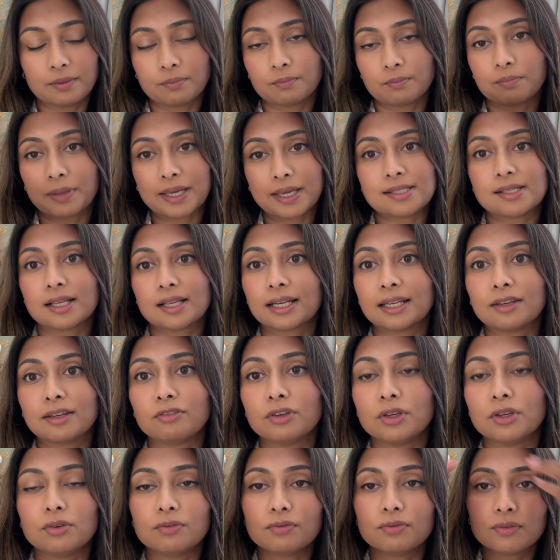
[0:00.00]
basically, if
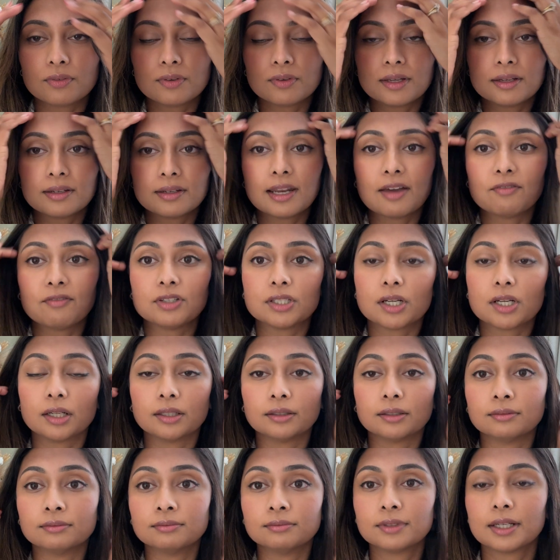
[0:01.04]
you've never
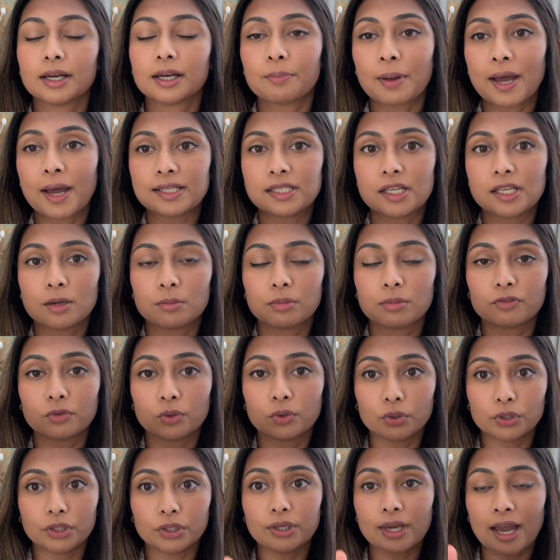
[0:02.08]
done a patio
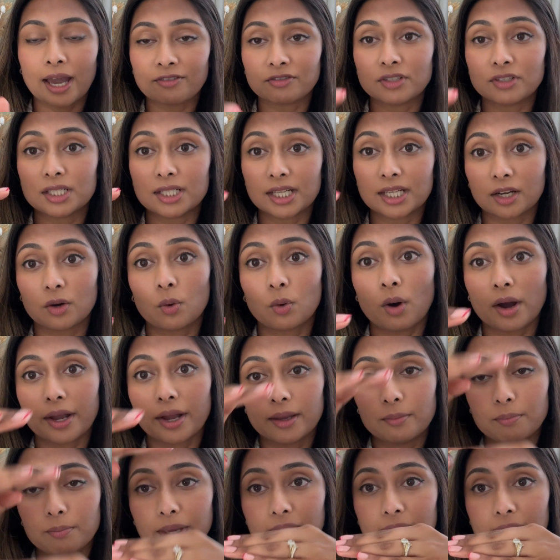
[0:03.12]
before, you have to dig quite
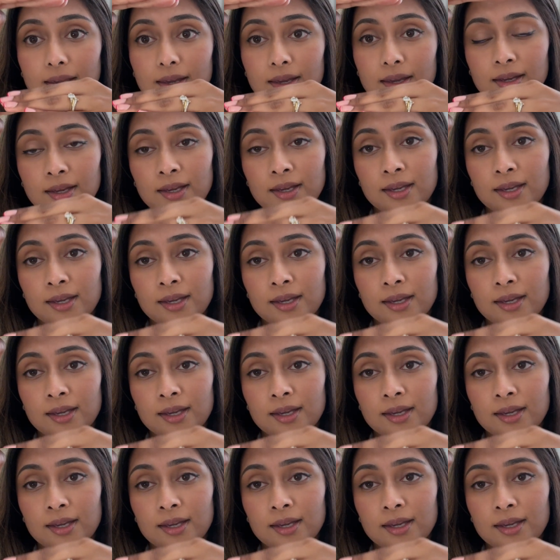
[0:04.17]
a big